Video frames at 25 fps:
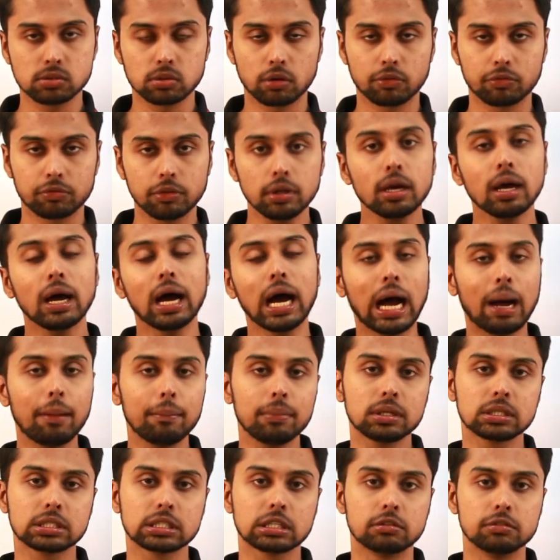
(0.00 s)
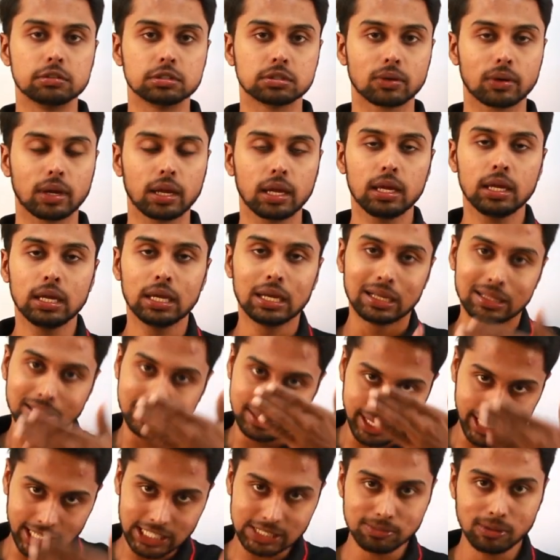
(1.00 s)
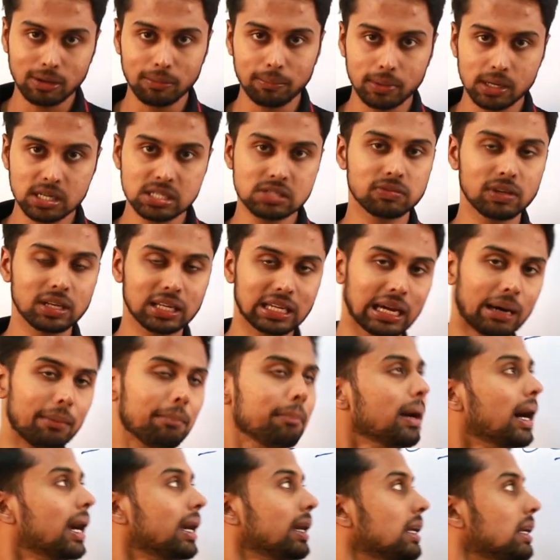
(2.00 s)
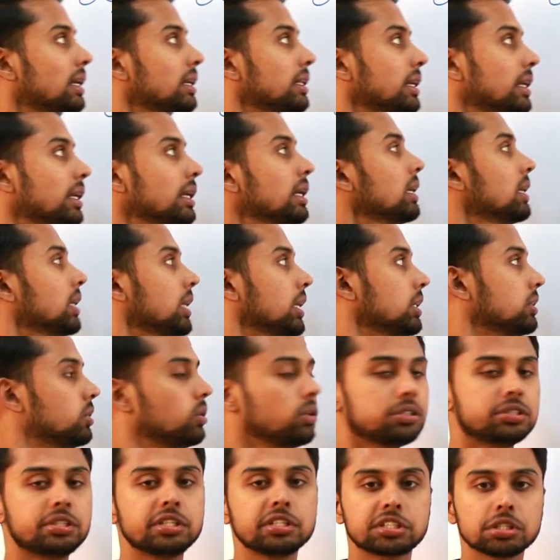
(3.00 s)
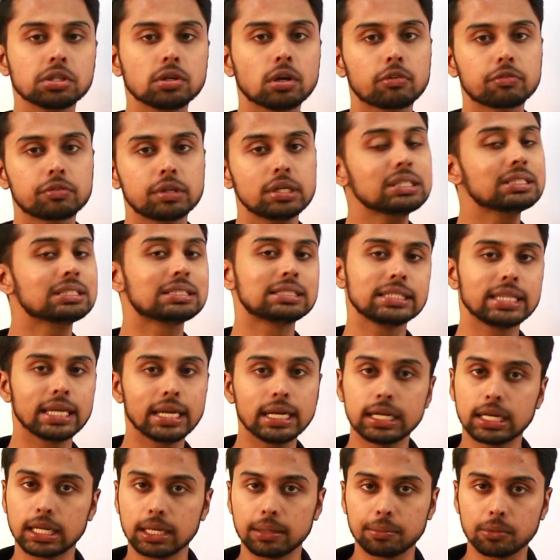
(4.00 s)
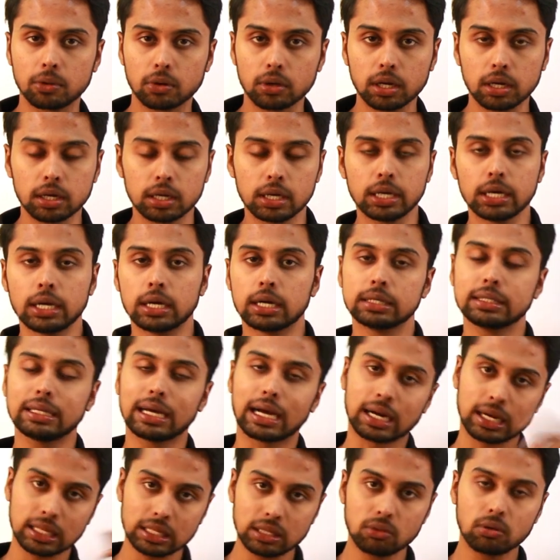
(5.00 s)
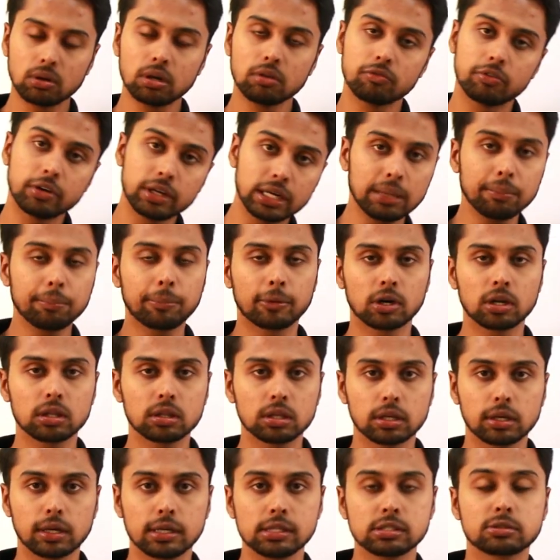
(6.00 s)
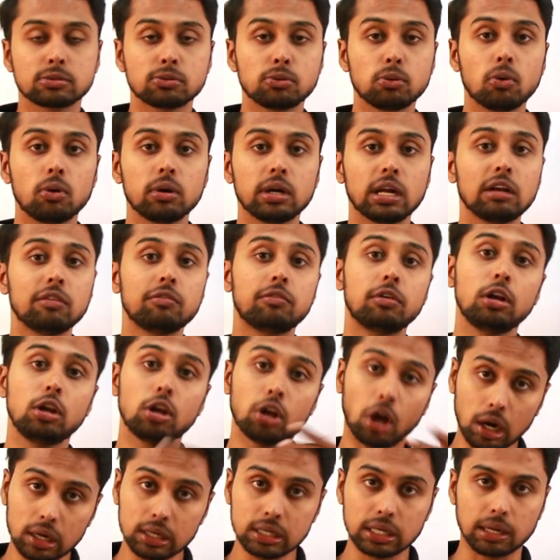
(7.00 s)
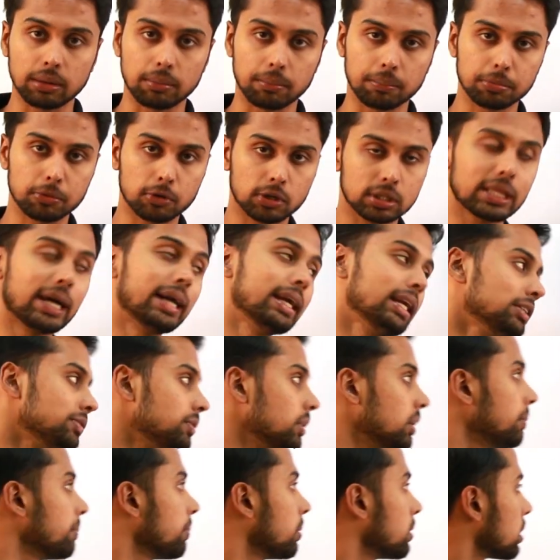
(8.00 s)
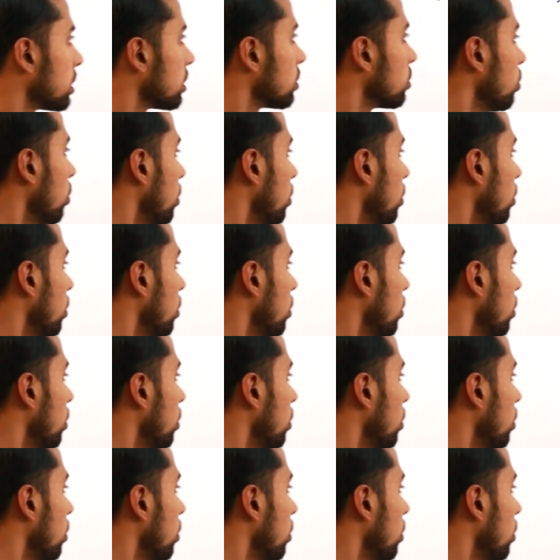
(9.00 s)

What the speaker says: of the armed service. Okay, these members will come under the jurisdiction of the CAT. Okay, the another one very important thing is who and all will not come. That is very important.